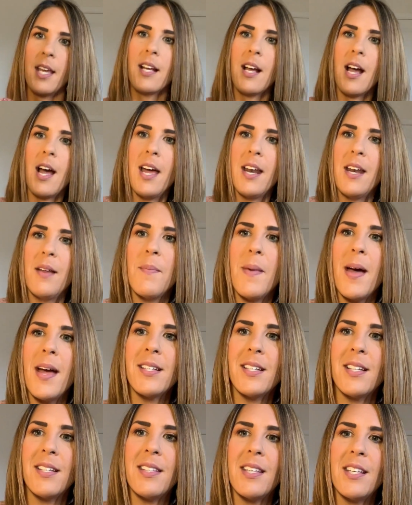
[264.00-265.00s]
it kind of
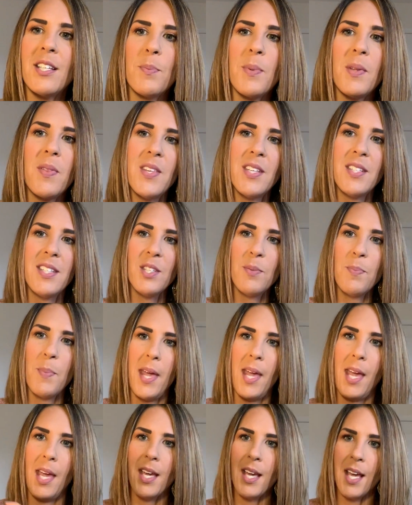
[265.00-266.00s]
matches this, but this is
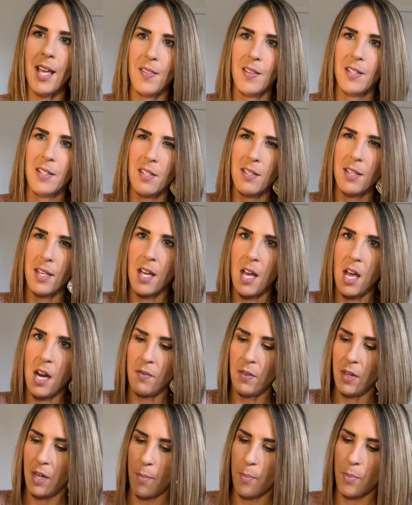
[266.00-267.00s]
pink, and this is like kind
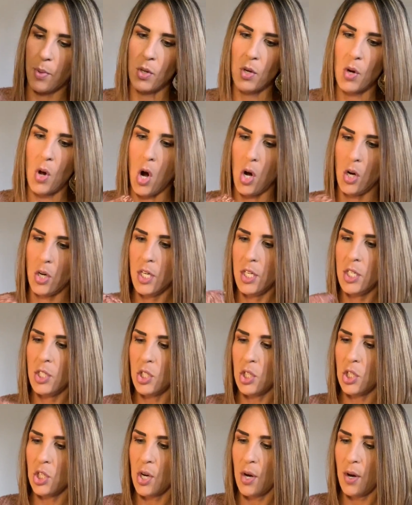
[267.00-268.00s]
of like a burnt
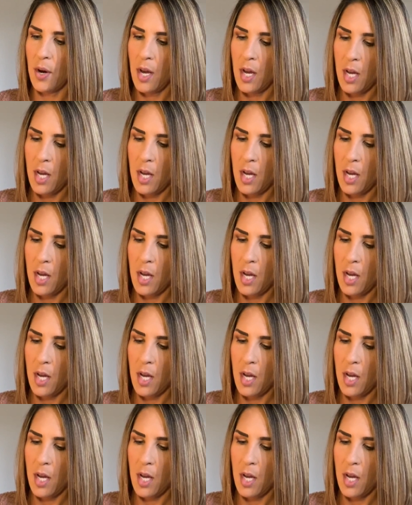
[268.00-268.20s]
orange.